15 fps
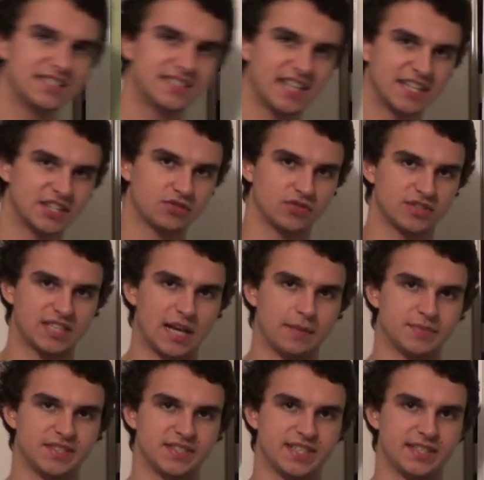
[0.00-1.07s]
taste
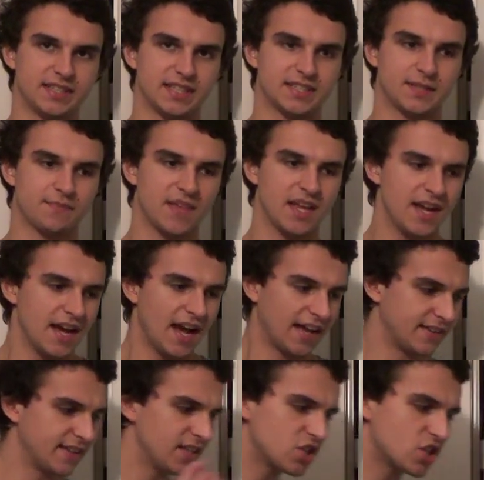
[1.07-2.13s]
receptors in it.
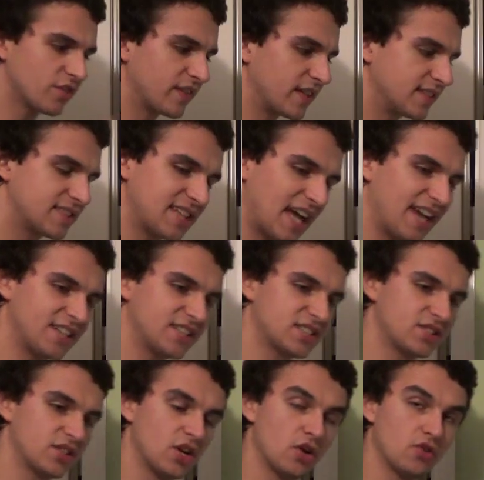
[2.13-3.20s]
And each of these
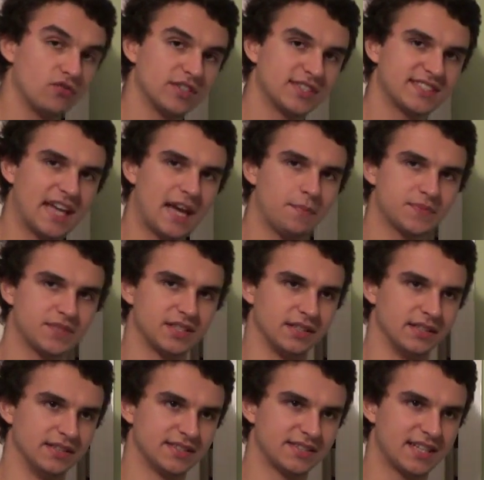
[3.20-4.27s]
taste
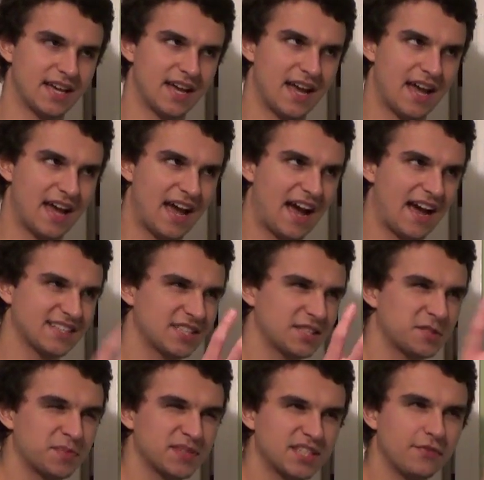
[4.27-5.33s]
receptors has a
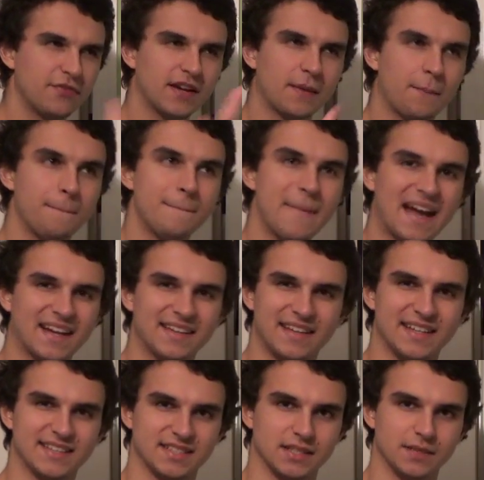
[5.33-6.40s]
specific
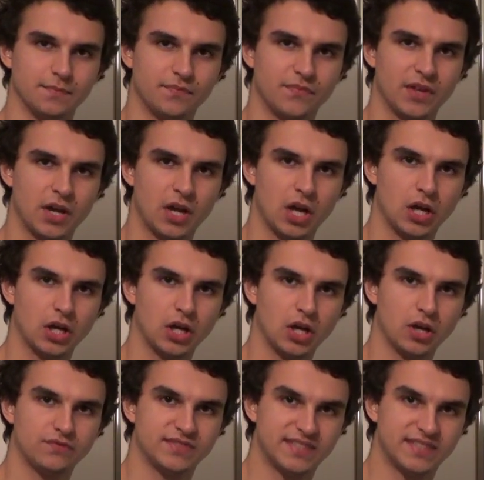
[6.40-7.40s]
mechanism of